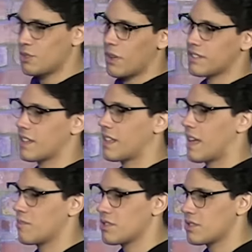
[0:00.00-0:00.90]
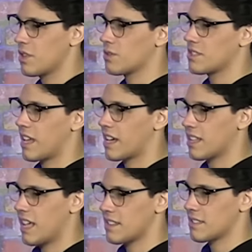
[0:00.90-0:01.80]
she wants to clap, but she knows it's not going
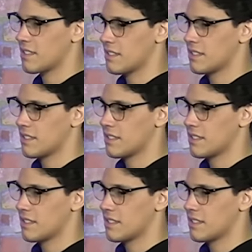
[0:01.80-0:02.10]
to last.